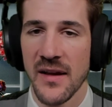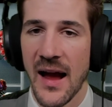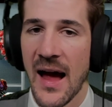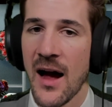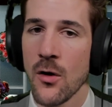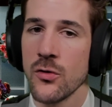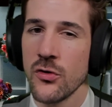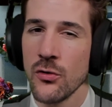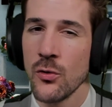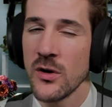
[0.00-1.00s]
how
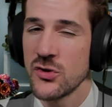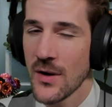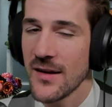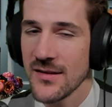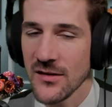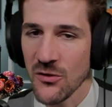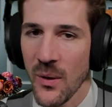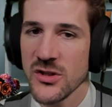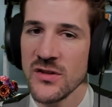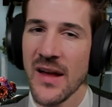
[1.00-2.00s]
to address these
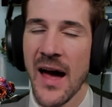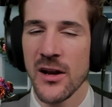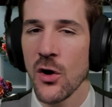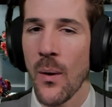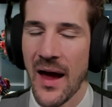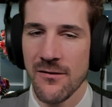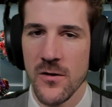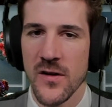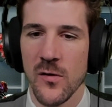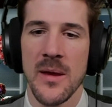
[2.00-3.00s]
questions, how to go after
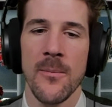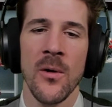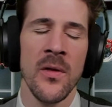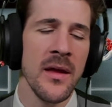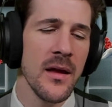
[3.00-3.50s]
these people.